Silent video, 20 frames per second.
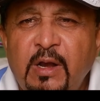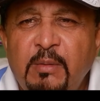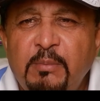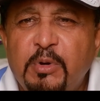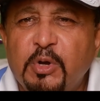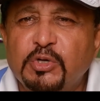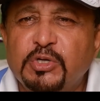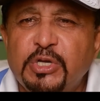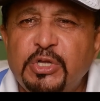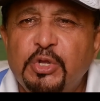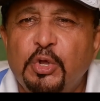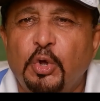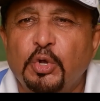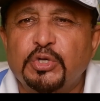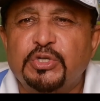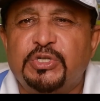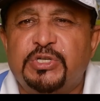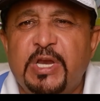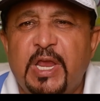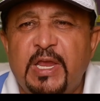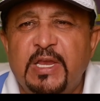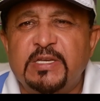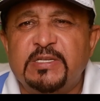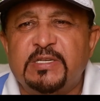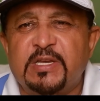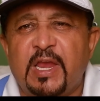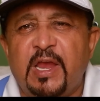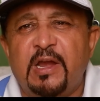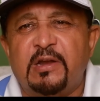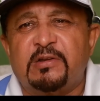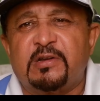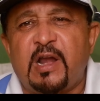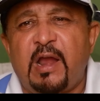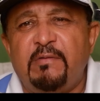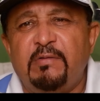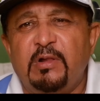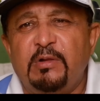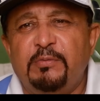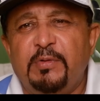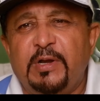because in those days air
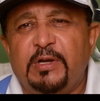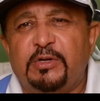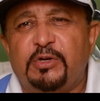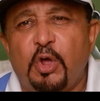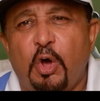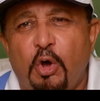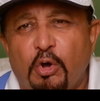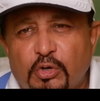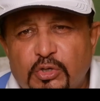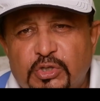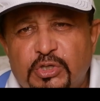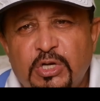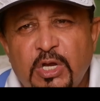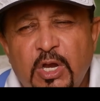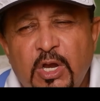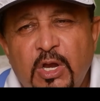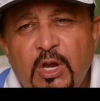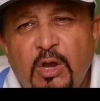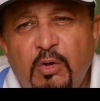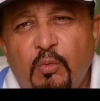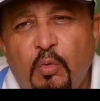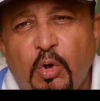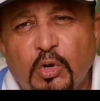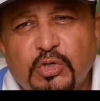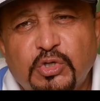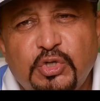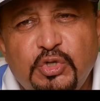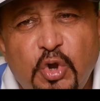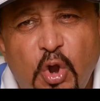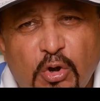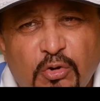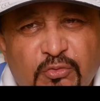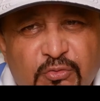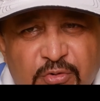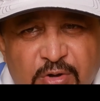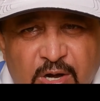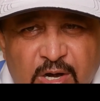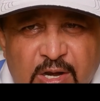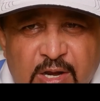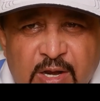travel with dogs was not
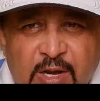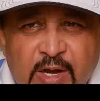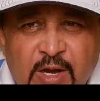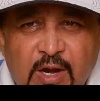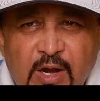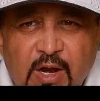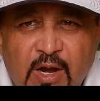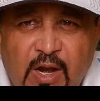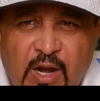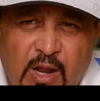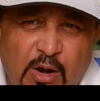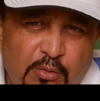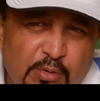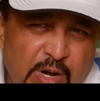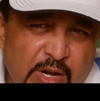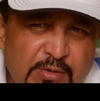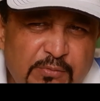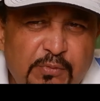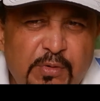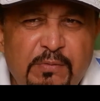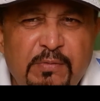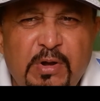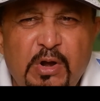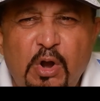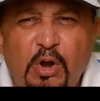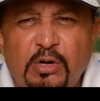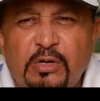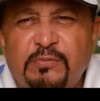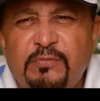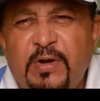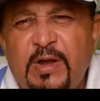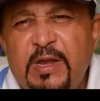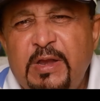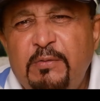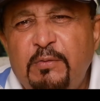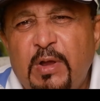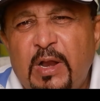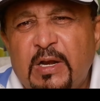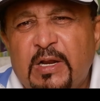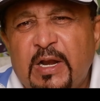really allowed, and we were not
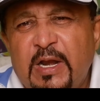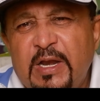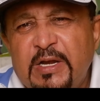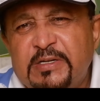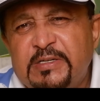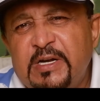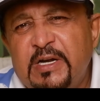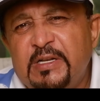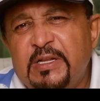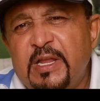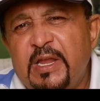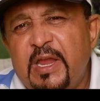very well connected.